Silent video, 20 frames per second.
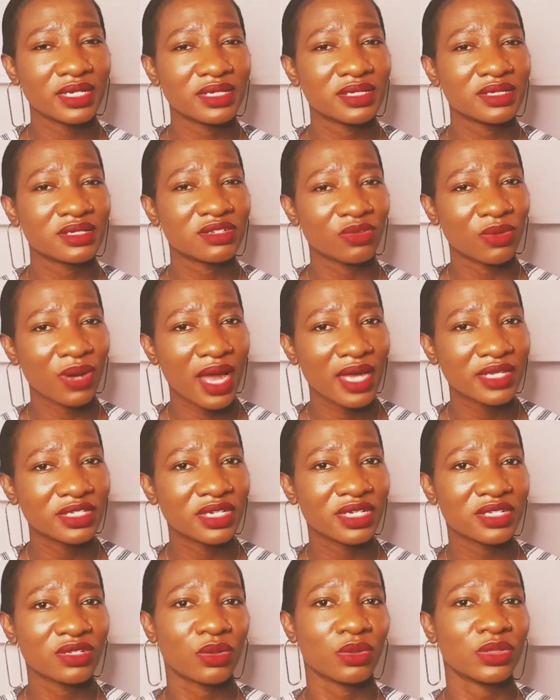
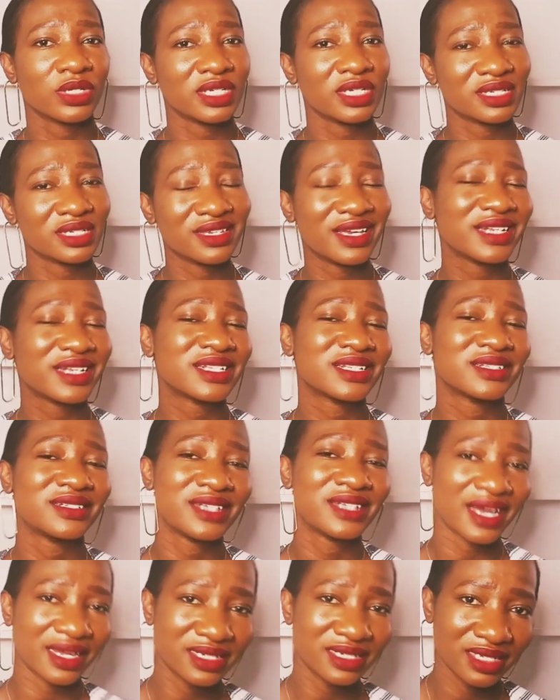scratches or it gets
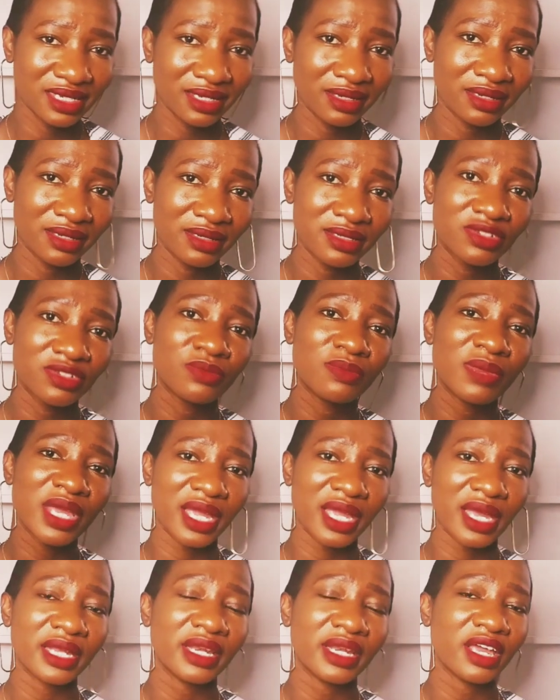dirty. Make
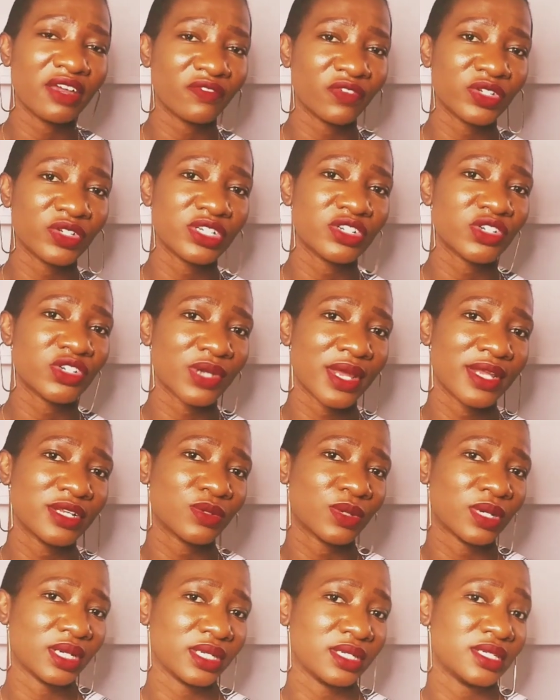an effort and try to
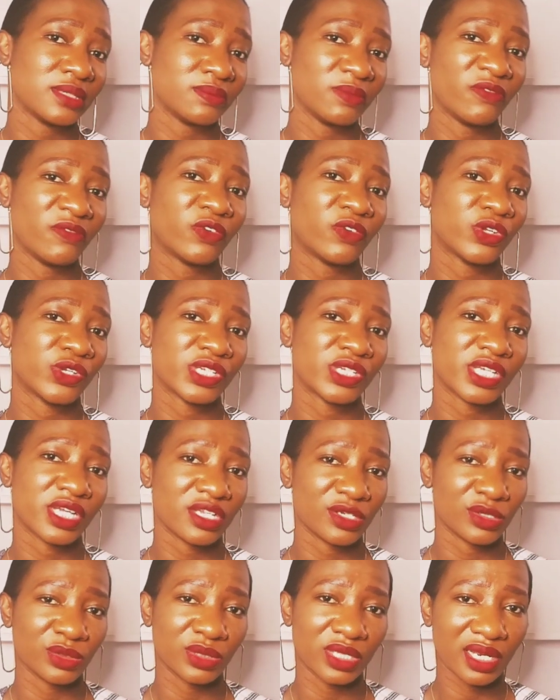clean it before you take it
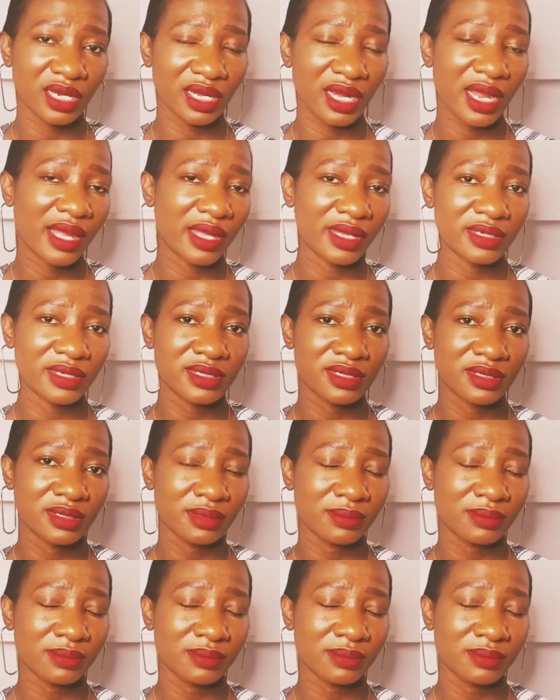to the client.